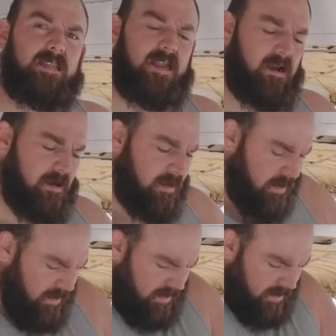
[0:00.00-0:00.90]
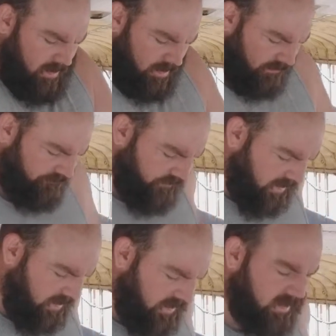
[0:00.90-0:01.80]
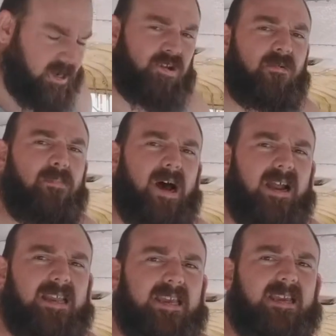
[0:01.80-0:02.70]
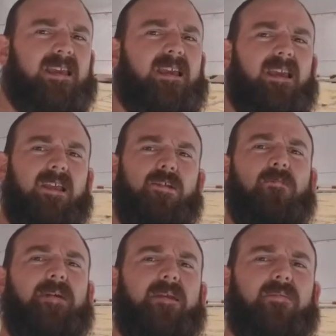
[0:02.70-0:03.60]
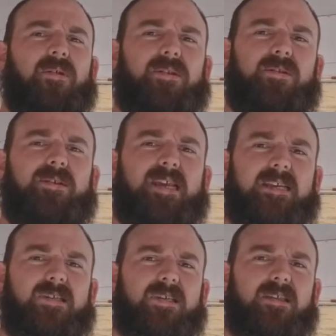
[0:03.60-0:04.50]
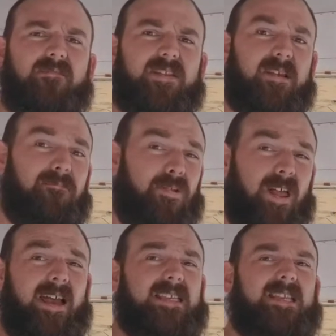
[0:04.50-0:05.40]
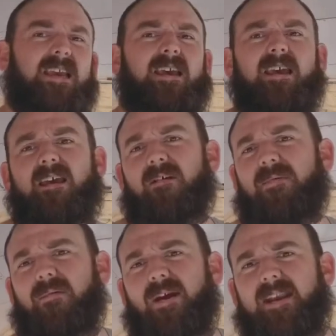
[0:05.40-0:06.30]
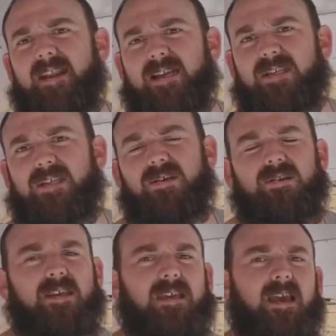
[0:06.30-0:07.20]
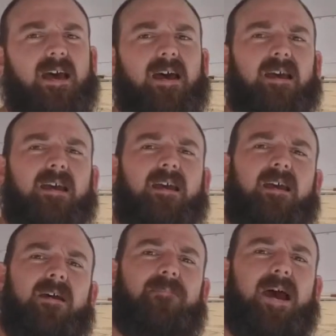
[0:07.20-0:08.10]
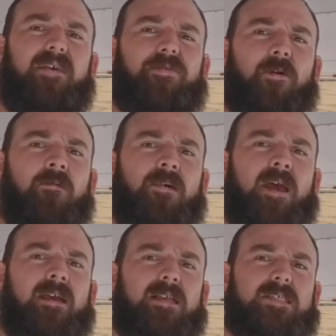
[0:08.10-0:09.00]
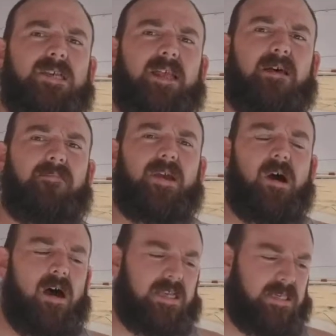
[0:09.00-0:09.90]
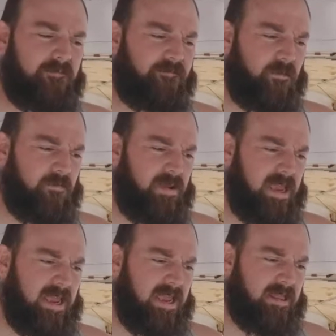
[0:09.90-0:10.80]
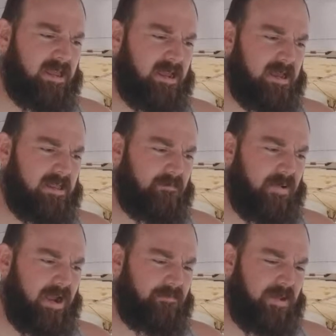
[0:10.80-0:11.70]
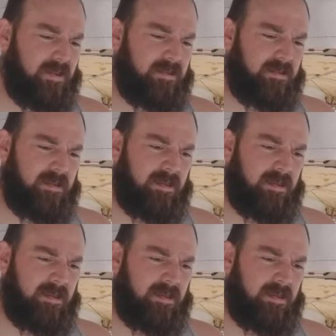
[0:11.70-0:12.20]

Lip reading: there, it'll V into your body, and you'll be able to do dishes, everything. Plus, it'll be right next to the bathroom. So that'd be awesome for me. And the piping,